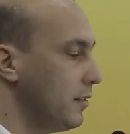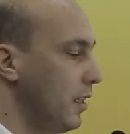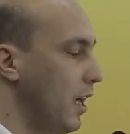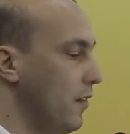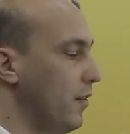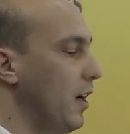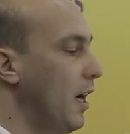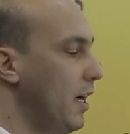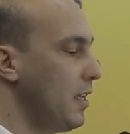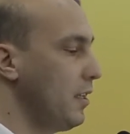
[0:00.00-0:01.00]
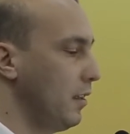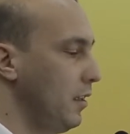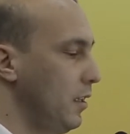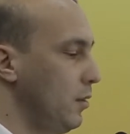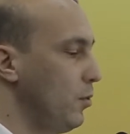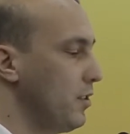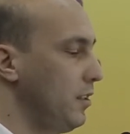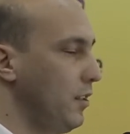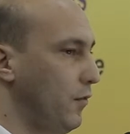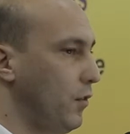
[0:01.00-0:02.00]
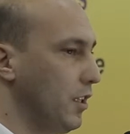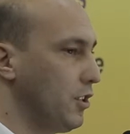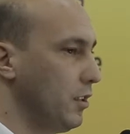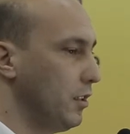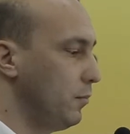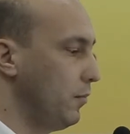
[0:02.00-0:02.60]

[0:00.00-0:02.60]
have high positive fraction.